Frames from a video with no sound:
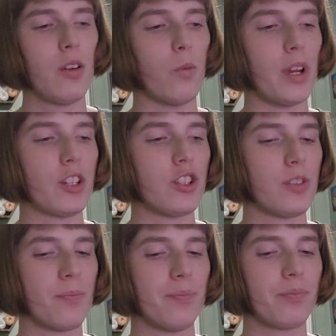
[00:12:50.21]

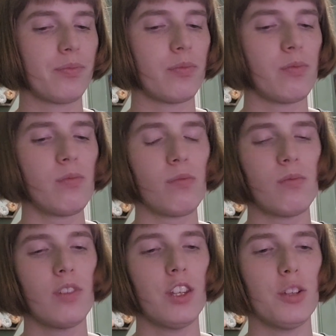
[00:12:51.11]
which
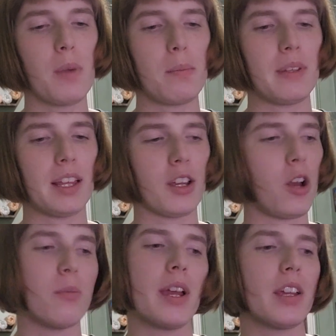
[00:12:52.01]
you might be like,
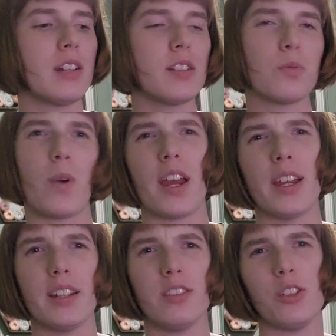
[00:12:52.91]
oh my goodness,
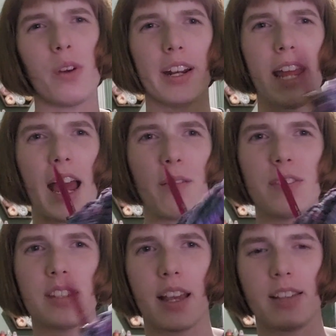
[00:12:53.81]
why you already have
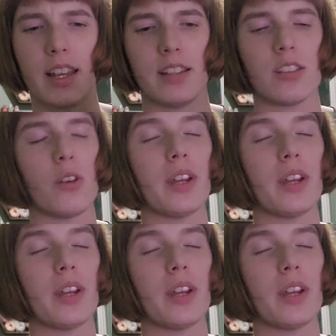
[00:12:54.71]
size 8s?